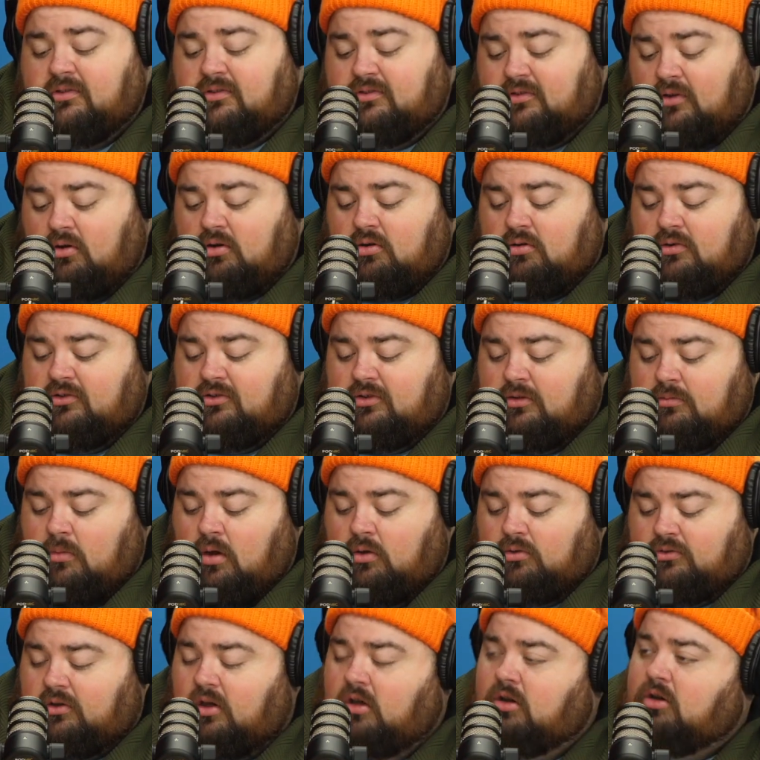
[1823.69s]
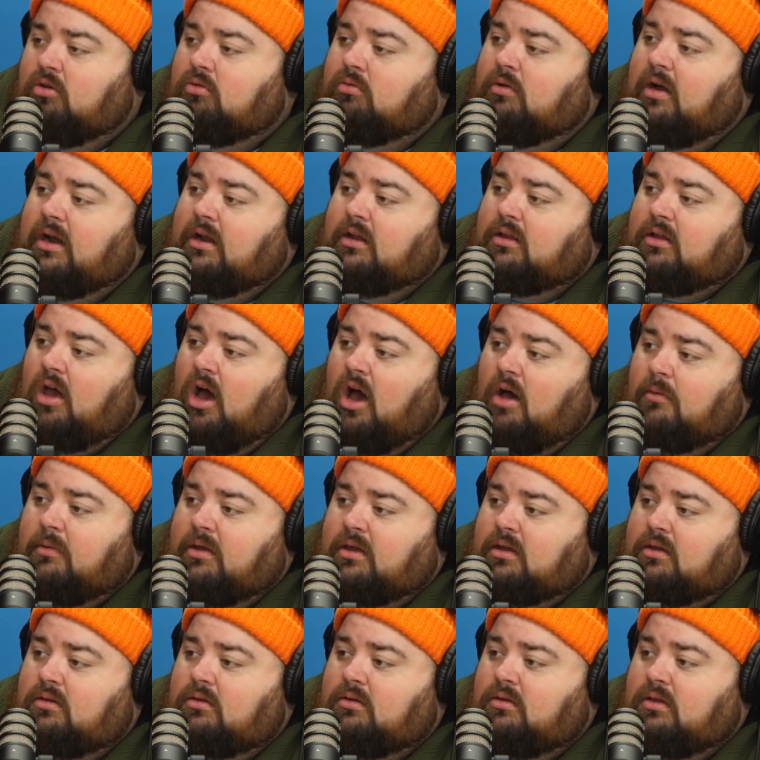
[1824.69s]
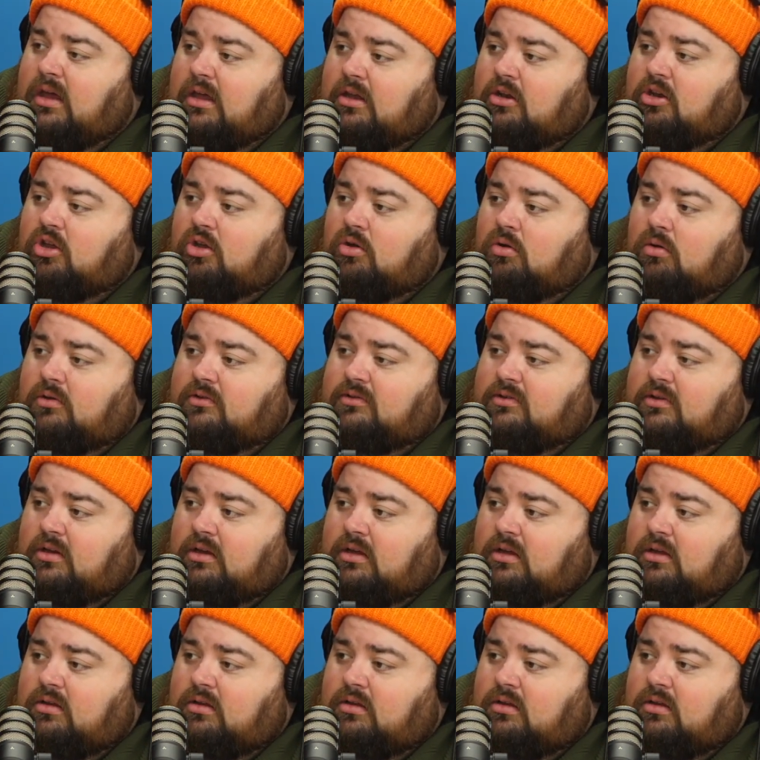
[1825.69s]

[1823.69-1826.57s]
Soder is the most underrated comic in New York City.